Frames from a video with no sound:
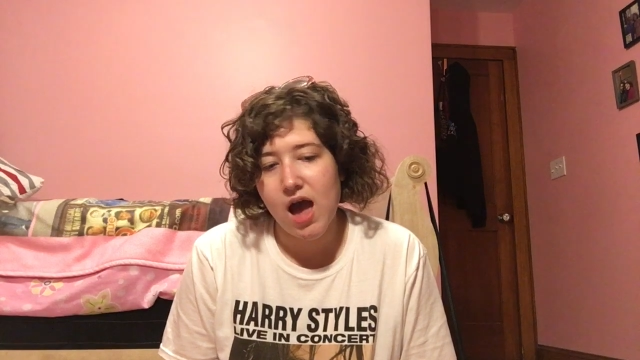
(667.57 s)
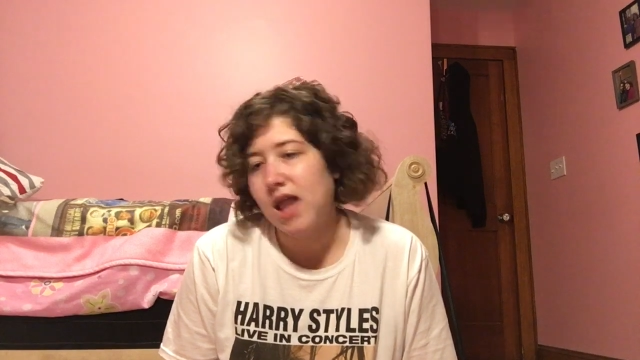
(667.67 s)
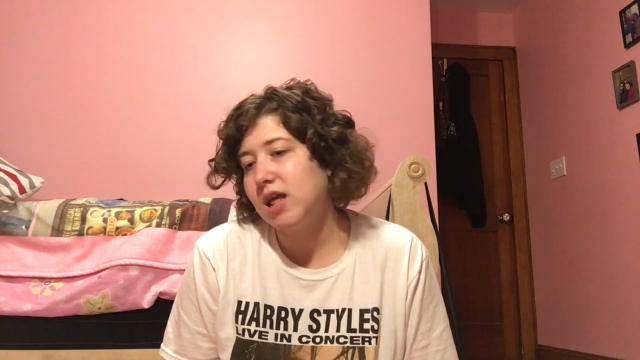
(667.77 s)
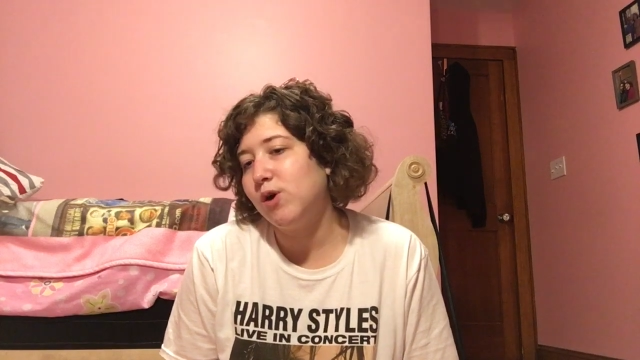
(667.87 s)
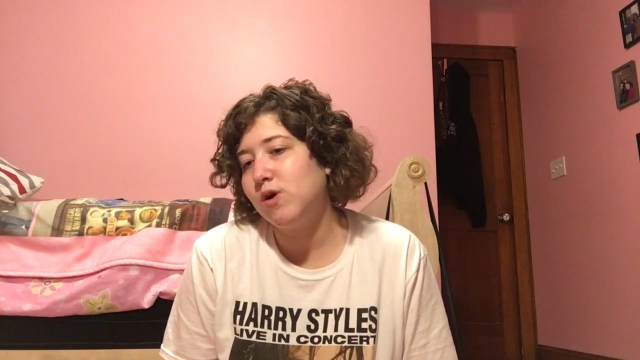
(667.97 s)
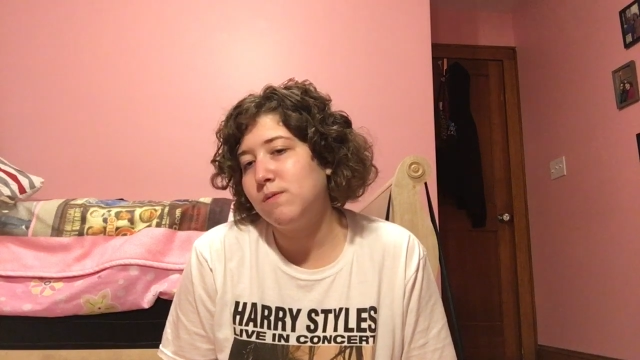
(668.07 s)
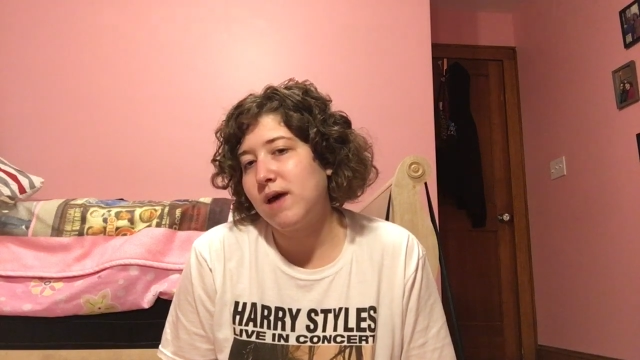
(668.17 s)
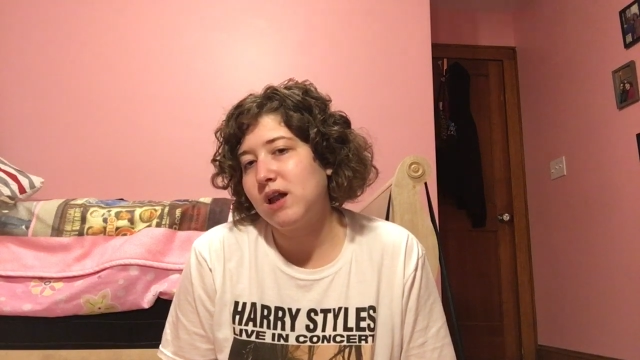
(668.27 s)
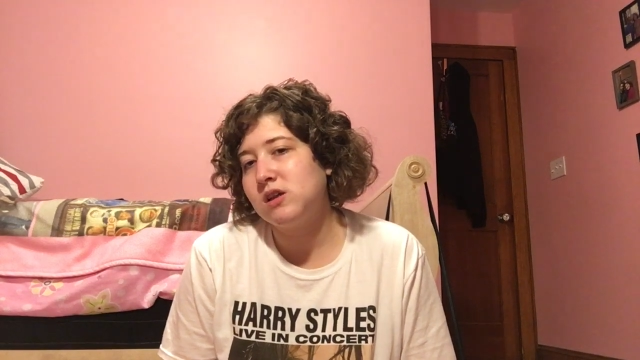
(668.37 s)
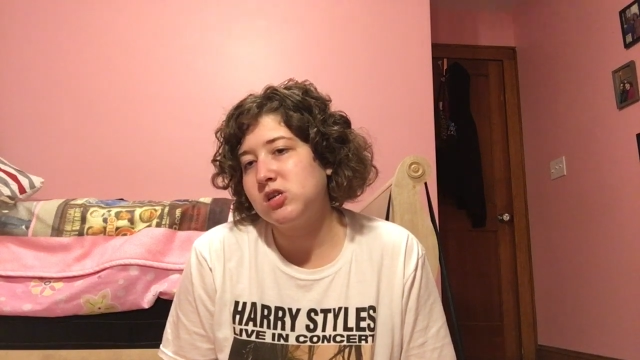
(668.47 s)
I didn't go to
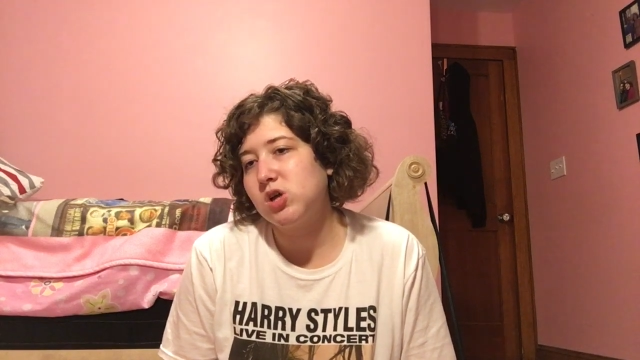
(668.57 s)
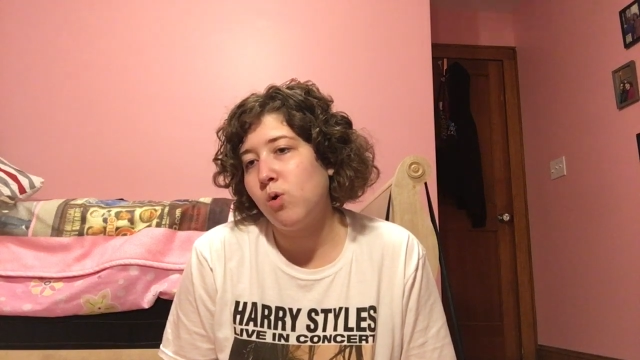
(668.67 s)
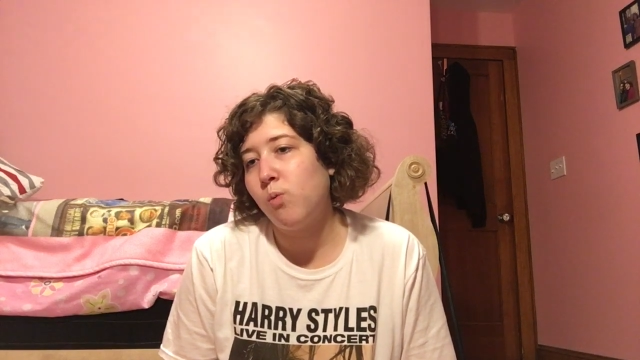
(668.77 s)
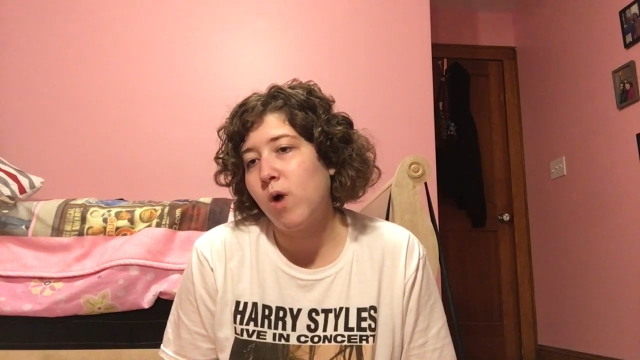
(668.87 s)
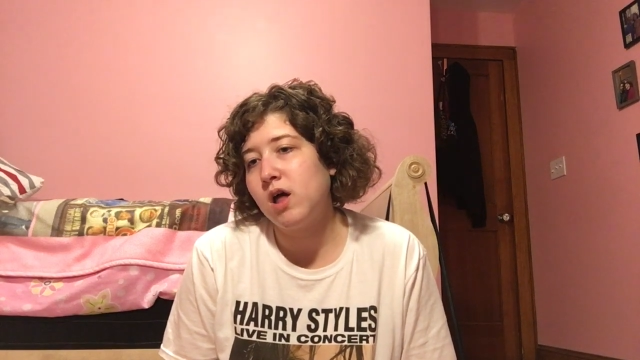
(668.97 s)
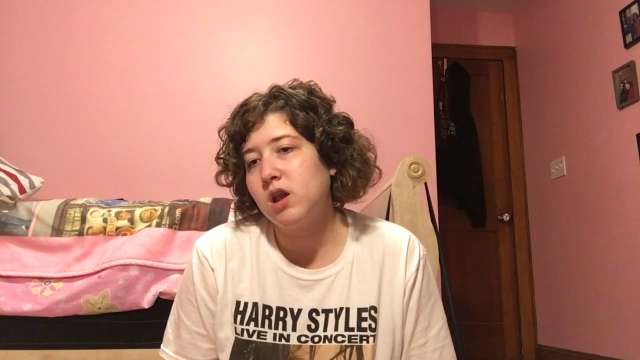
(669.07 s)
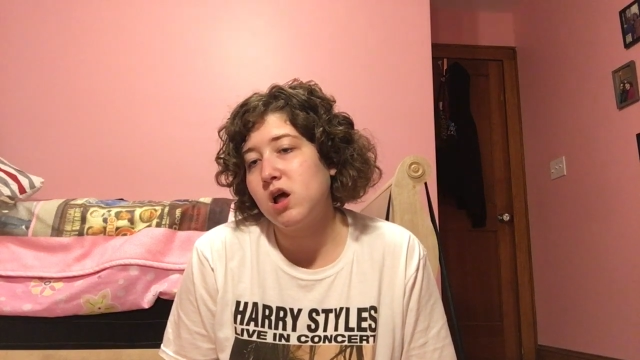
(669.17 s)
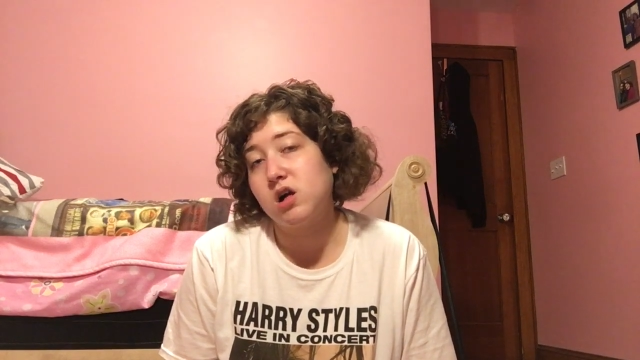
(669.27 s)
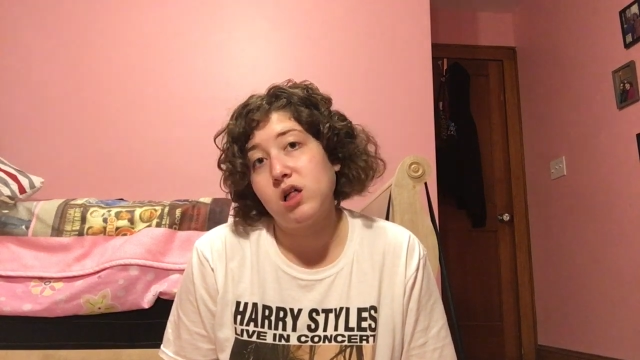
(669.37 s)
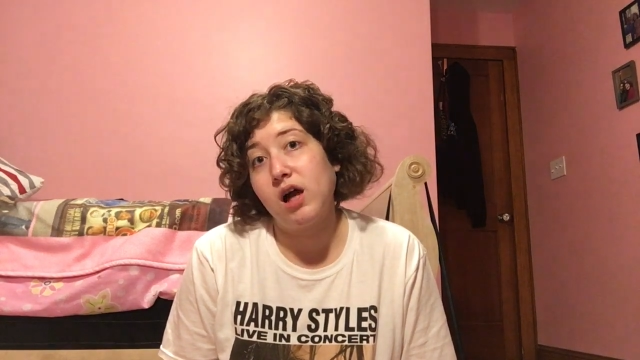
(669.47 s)
bed until 1
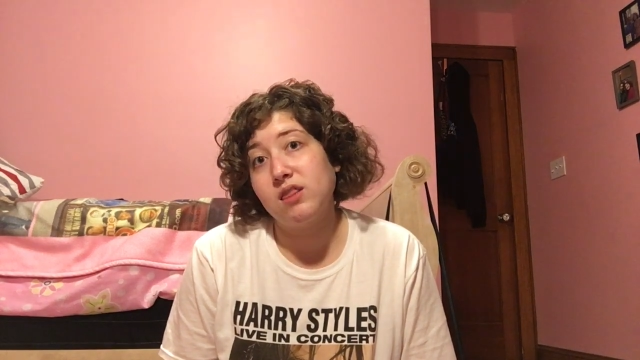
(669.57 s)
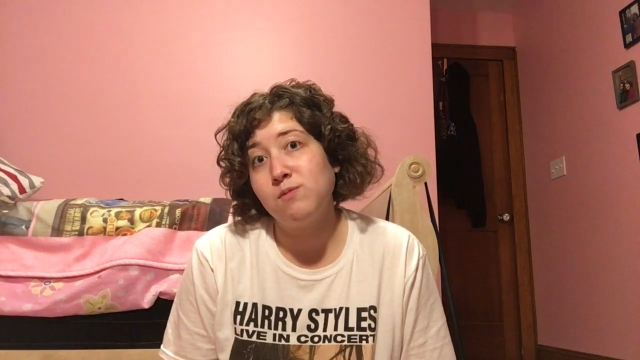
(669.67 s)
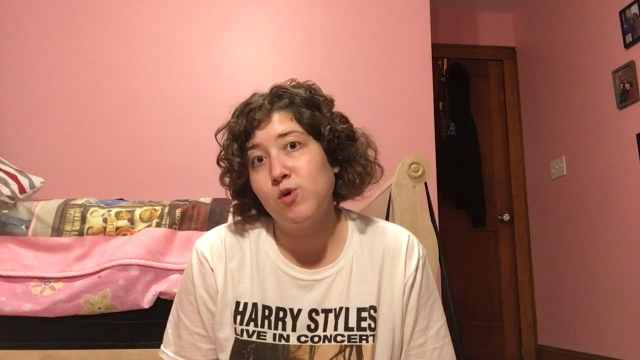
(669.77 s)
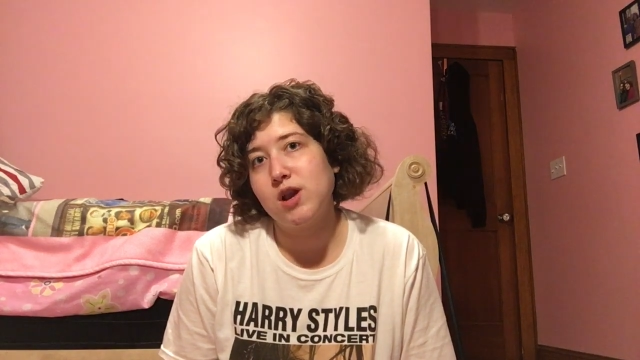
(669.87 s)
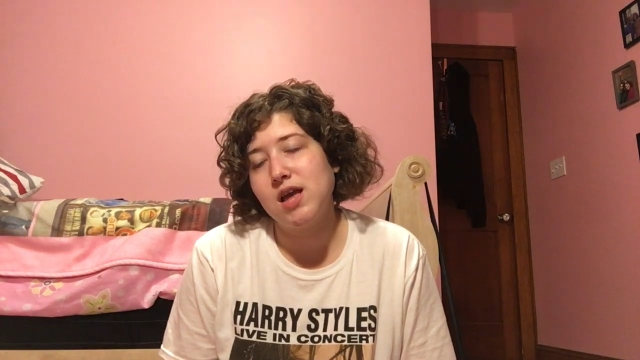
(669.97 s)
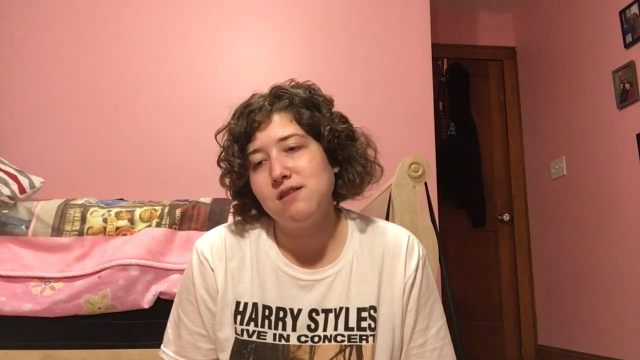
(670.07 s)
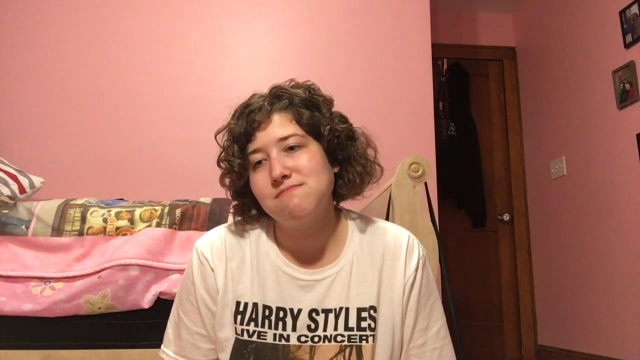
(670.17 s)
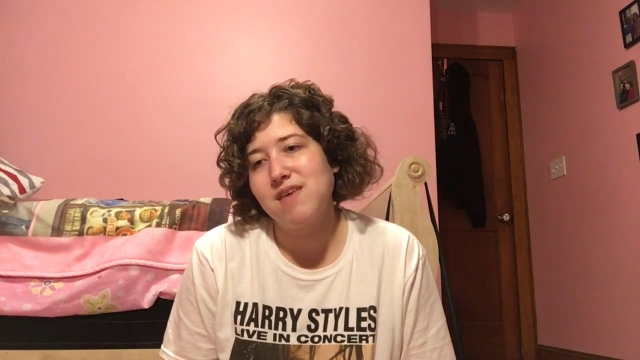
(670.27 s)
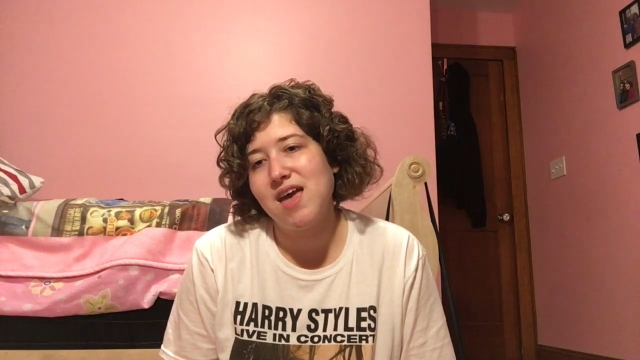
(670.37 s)
o'clock in the morning,